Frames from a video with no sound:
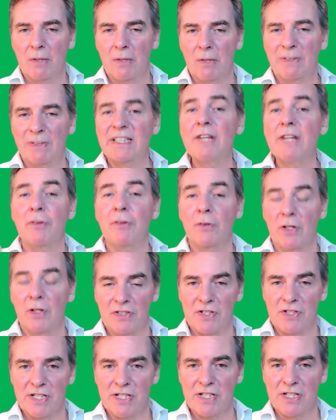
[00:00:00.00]
with
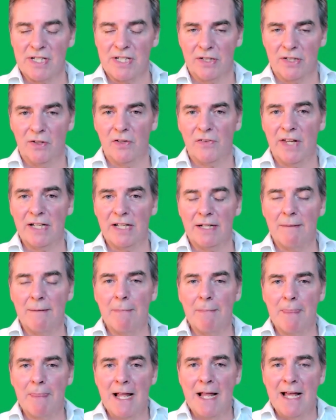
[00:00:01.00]
difficulties and all that
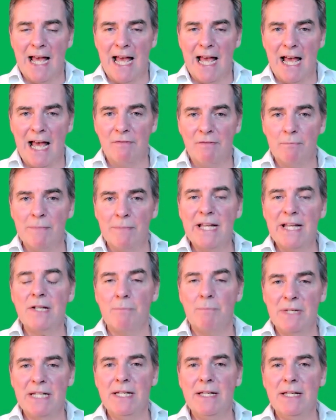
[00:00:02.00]
have
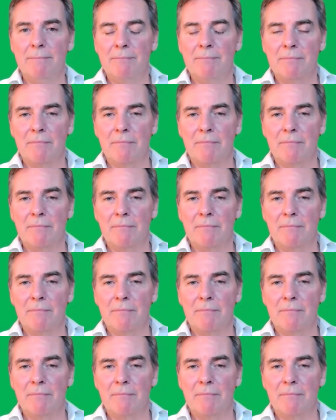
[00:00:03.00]
made me